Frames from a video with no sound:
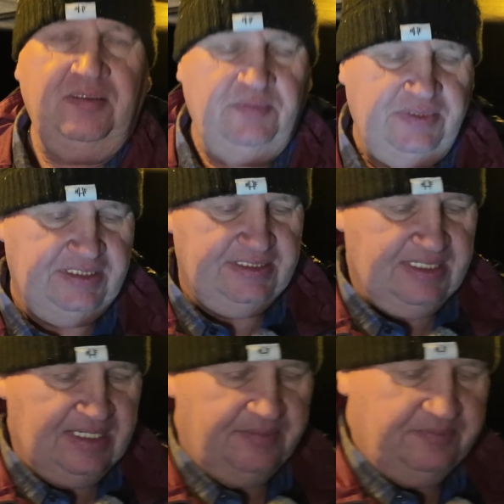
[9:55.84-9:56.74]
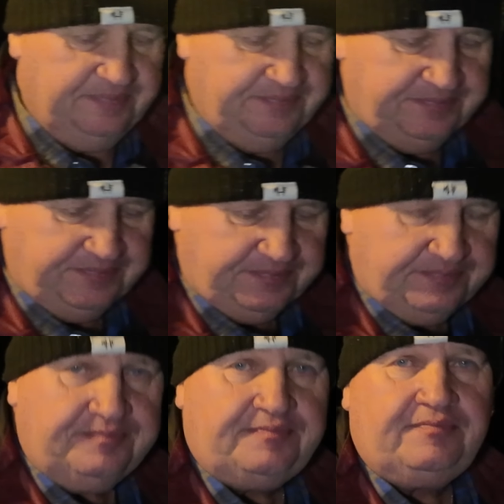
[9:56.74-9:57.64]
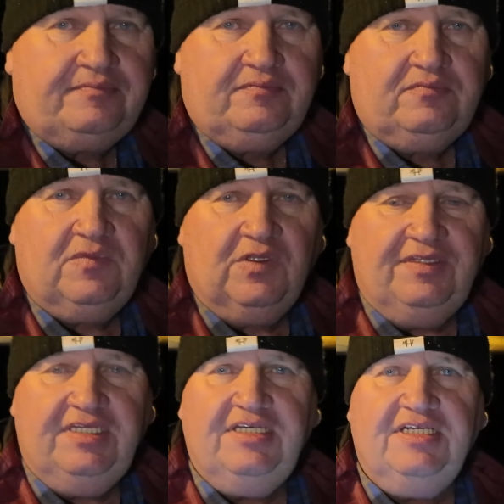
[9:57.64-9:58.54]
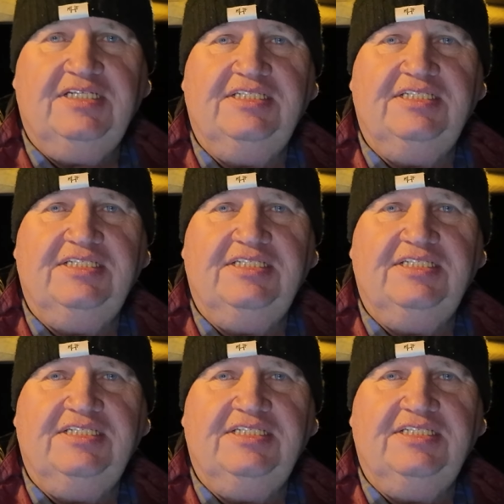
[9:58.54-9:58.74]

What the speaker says: But I think you can